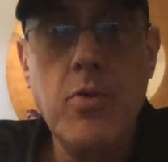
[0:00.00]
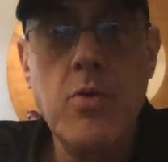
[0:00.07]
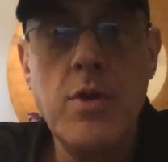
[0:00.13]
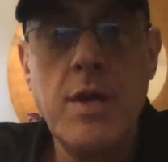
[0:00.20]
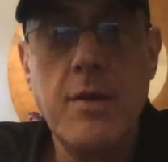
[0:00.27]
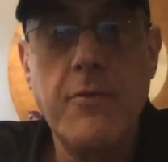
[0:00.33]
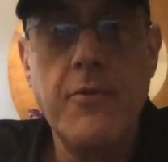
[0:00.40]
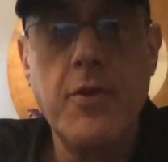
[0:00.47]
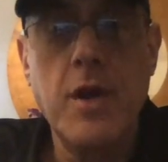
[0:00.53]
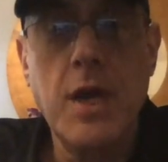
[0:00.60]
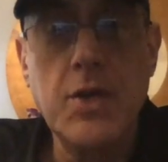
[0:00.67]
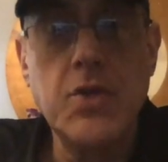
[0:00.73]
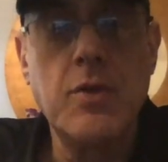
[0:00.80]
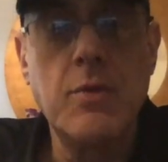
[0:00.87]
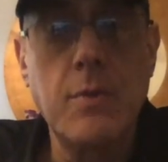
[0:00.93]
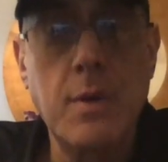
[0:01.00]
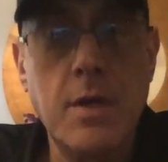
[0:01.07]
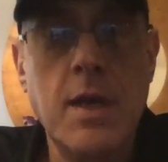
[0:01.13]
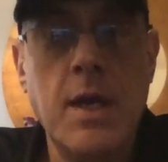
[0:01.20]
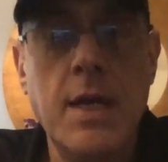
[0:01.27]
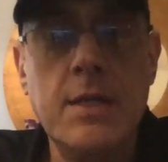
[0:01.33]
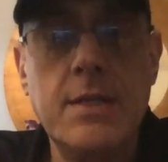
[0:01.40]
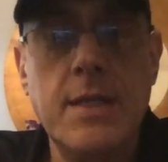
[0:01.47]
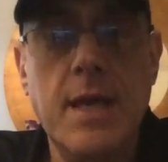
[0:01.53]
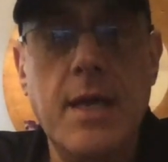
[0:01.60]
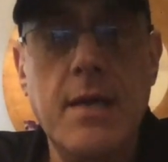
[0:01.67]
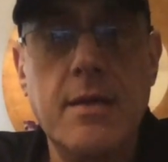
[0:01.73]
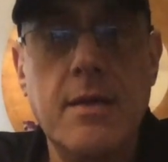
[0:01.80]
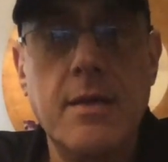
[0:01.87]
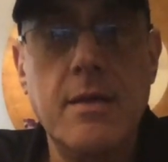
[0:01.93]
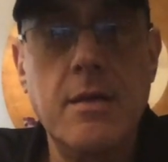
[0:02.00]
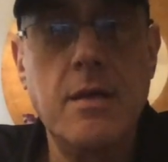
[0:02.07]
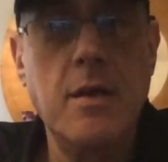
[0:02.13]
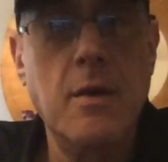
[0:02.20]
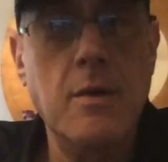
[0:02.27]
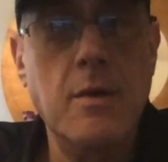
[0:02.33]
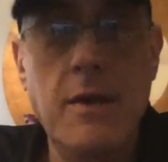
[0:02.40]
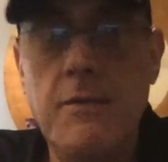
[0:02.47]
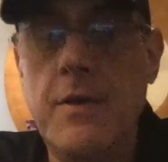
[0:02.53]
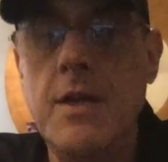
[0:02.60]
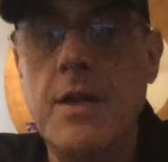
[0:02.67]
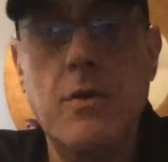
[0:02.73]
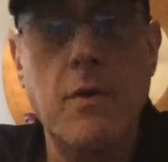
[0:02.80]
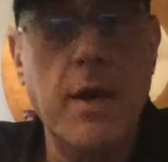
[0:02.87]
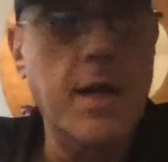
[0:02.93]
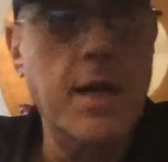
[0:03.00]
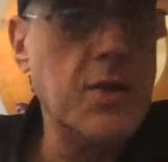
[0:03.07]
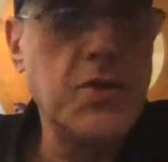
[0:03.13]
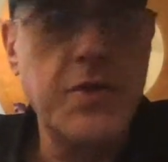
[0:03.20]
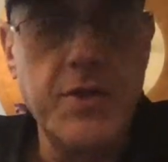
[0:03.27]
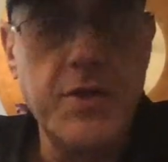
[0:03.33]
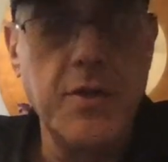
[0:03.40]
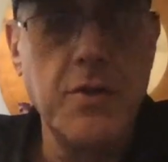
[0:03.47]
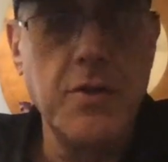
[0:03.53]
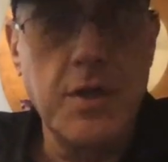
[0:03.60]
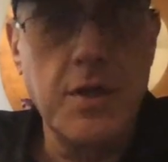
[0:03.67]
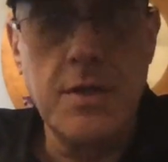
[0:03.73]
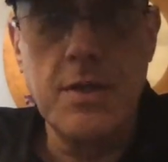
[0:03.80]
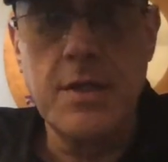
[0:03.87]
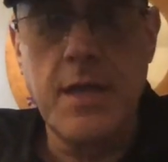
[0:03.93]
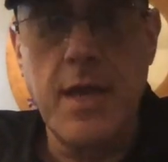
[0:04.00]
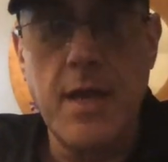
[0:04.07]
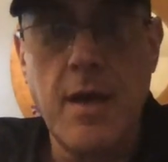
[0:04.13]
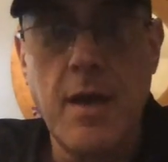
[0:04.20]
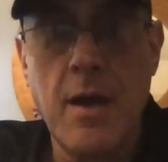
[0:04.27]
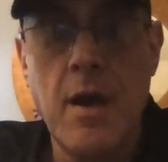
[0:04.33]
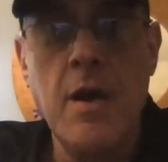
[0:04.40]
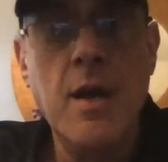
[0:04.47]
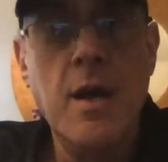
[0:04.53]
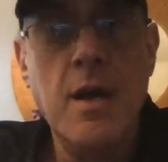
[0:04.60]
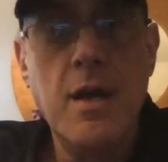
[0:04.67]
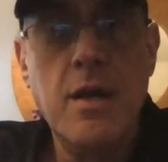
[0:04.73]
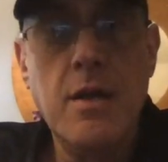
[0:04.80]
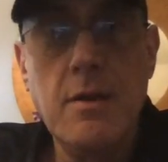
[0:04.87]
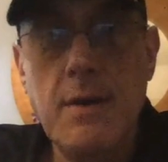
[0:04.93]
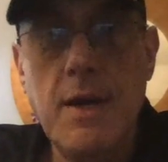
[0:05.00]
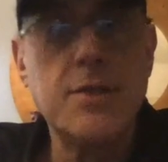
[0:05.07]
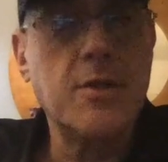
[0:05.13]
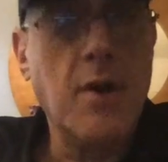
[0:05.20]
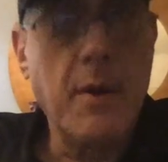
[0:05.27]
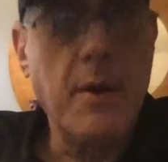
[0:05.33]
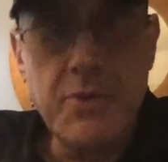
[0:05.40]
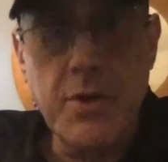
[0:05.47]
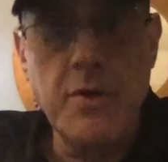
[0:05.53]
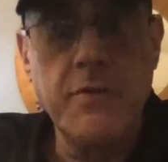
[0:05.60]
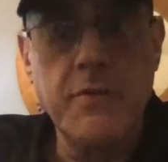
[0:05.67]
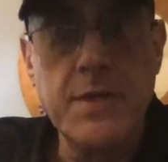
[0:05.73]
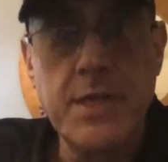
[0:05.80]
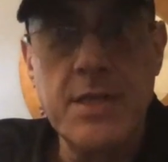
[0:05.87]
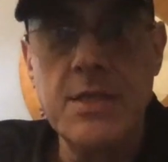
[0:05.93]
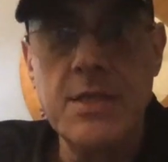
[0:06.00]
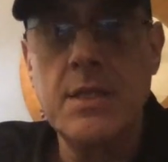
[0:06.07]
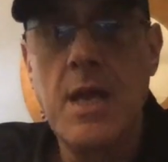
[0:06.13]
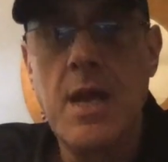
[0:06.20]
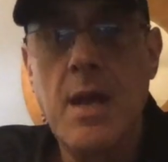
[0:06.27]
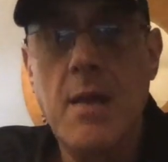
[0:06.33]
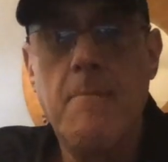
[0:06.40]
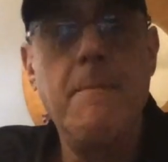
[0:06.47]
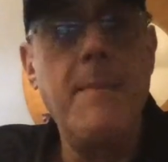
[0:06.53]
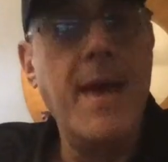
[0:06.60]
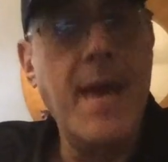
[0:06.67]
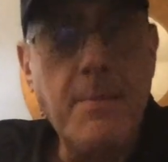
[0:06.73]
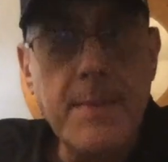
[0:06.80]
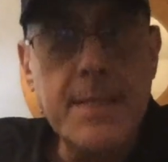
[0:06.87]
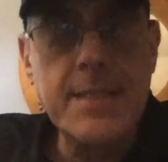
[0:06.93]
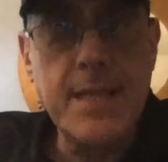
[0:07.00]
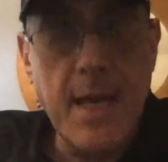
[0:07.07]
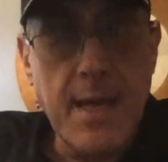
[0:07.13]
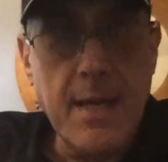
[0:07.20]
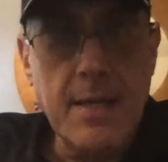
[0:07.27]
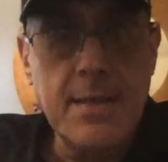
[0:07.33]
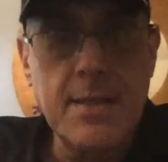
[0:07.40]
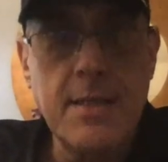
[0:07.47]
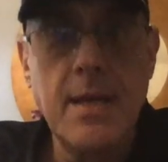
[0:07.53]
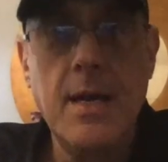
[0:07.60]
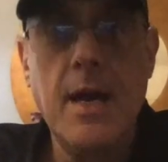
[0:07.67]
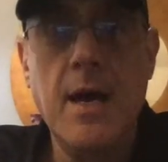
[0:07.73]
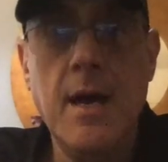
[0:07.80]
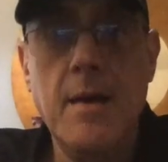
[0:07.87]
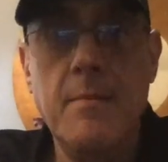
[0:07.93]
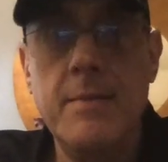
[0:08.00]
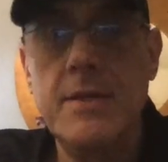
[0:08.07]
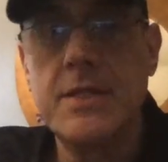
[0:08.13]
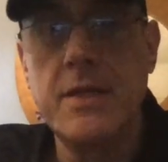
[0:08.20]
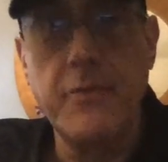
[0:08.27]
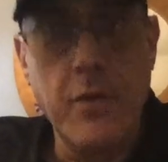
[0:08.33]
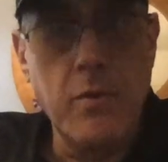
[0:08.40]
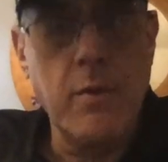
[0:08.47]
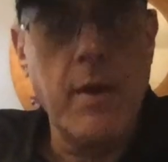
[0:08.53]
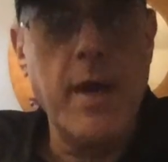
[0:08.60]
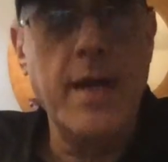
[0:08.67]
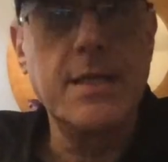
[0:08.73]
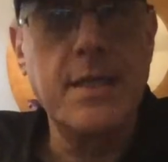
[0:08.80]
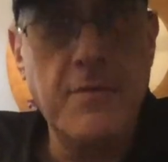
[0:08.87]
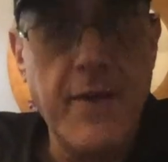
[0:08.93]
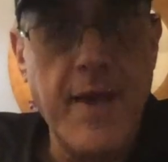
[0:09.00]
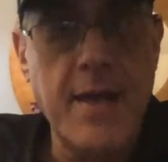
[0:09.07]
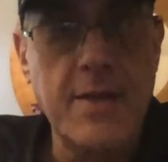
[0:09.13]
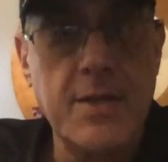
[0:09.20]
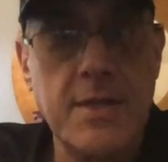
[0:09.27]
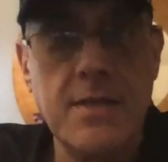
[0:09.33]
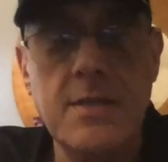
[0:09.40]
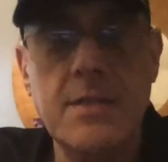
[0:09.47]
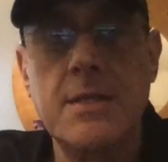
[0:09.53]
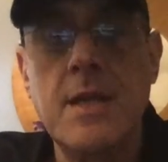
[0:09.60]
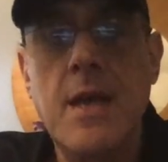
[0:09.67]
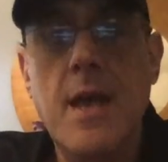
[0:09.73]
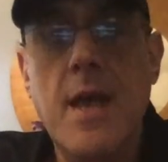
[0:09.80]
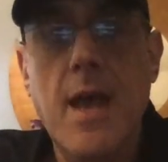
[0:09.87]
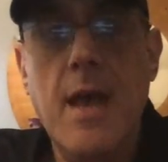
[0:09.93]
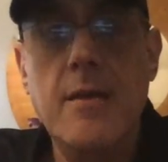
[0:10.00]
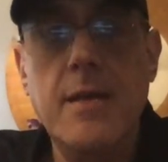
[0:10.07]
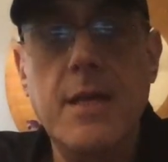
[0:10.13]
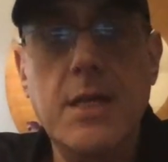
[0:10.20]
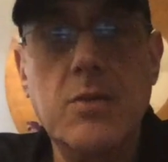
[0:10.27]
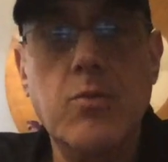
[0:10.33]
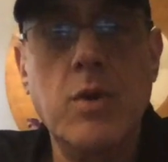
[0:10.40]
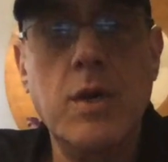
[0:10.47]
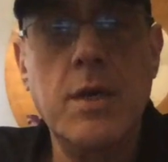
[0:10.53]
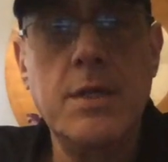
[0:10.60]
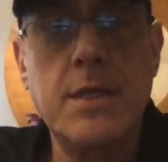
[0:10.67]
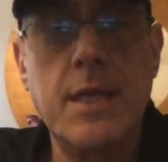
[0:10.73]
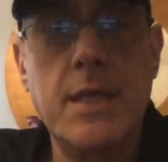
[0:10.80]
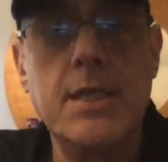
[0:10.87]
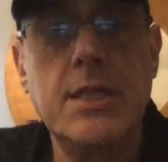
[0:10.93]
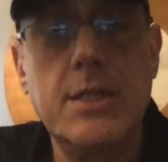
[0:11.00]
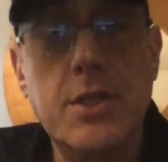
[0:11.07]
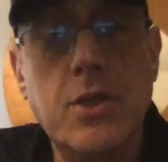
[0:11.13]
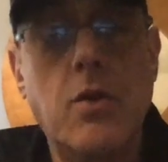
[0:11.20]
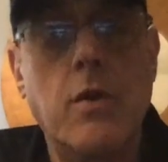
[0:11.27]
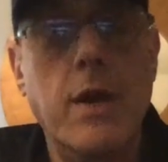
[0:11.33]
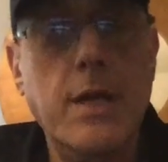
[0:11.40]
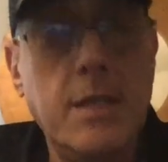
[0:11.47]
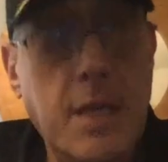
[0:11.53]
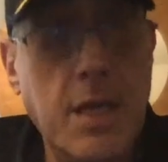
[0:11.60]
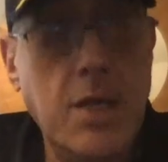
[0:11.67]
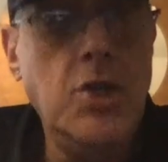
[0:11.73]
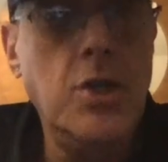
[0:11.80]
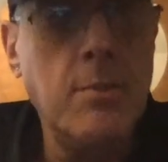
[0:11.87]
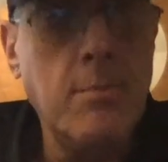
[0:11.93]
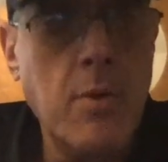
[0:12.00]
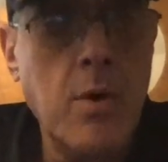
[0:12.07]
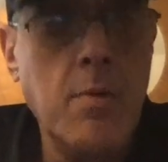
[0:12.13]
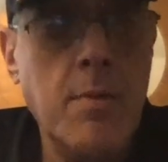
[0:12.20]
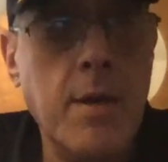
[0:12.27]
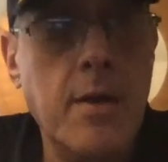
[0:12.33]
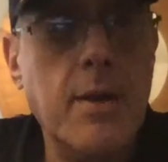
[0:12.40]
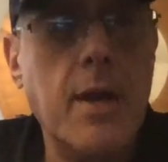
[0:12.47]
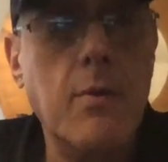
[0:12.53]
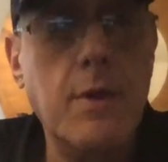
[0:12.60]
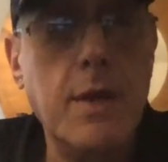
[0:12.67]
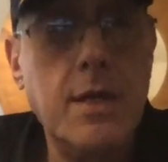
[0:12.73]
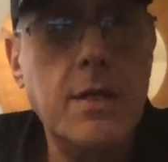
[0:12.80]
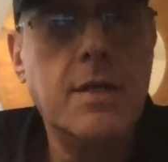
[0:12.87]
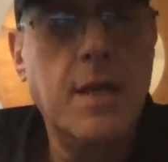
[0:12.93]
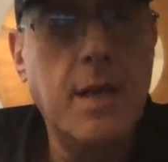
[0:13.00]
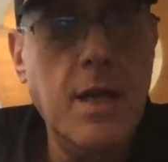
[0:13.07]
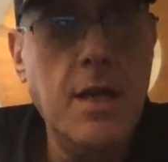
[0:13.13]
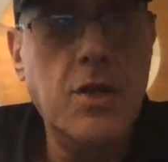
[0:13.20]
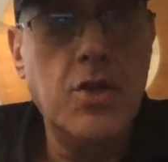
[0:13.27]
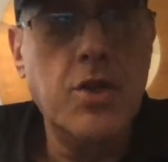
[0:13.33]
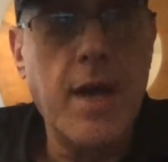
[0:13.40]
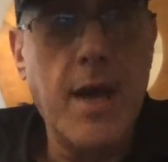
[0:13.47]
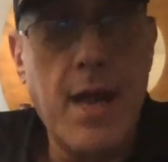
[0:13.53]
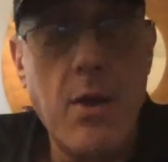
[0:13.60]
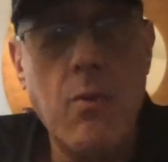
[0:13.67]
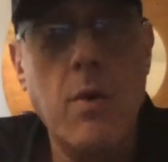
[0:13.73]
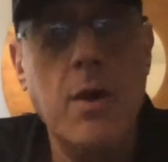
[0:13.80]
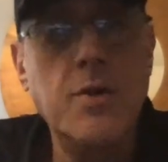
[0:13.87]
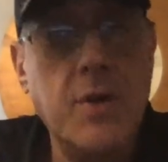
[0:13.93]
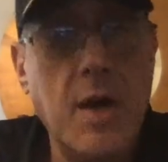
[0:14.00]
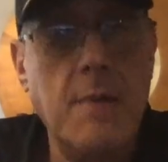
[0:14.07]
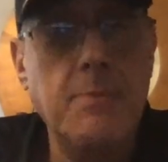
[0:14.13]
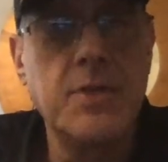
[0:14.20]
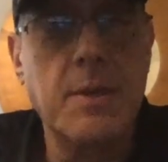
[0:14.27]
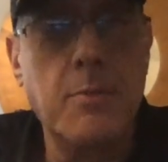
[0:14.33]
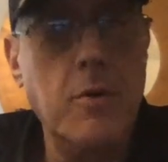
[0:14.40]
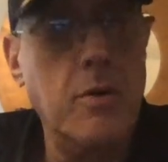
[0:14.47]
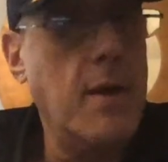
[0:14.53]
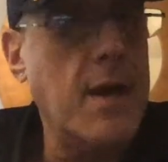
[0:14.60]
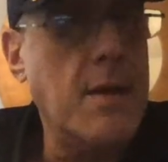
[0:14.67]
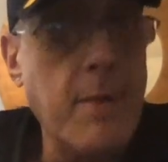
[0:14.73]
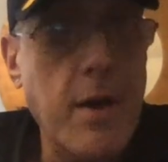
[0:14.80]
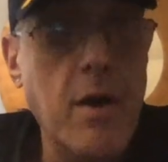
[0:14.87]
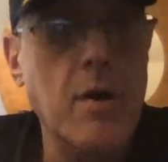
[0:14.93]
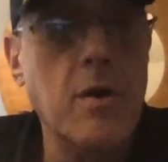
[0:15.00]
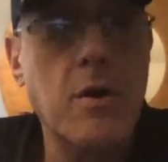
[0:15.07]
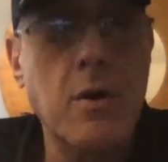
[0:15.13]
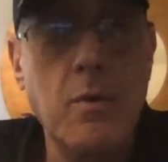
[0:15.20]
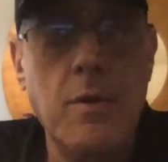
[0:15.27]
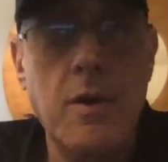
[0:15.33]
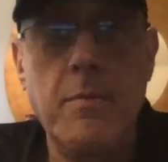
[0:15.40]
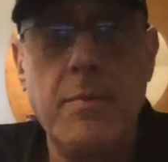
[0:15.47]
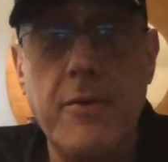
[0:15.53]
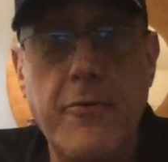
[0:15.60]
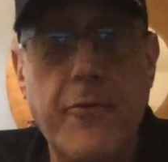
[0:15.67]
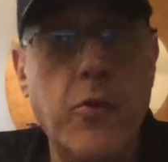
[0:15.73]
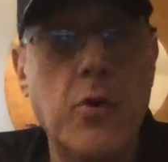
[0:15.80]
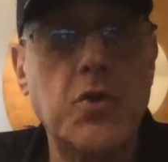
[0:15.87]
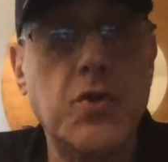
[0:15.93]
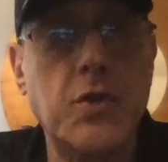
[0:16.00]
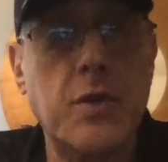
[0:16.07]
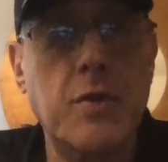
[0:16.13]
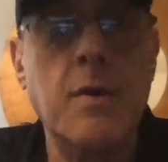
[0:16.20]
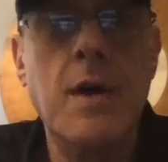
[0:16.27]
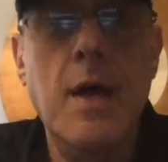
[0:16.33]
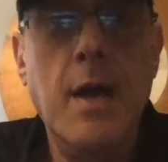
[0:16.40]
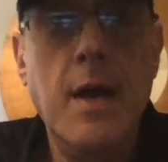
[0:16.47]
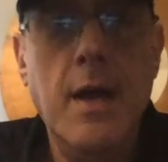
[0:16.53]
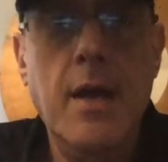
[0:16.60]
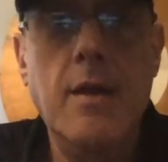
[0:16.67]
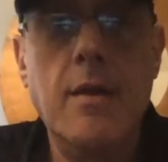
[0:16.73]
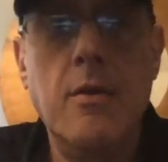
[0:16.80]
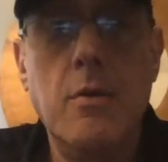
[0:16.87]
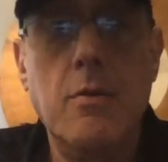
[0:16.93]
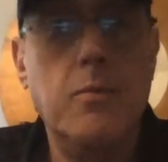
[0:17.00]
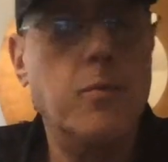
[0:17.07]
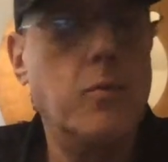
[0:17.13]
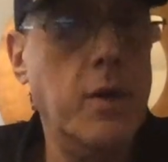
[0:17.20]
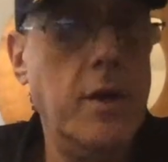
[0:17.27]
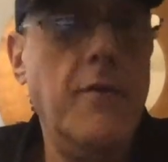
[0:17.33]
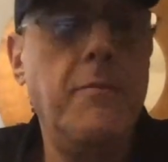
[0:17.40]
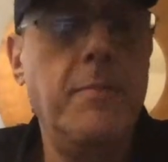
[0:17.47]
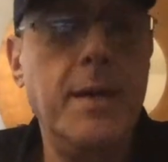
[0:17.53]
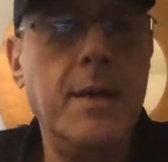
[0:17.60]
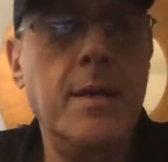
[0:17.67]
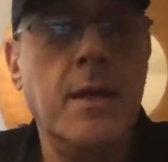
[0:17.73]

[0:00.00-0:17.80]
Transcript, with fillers: for us to realize that you know even great institutions like our U.S. Armed Services make mistakes. Um, civil rights advances, and this was this is a great teaching moment that we can teach that at one time someone like my uncle would have been forced to either would have been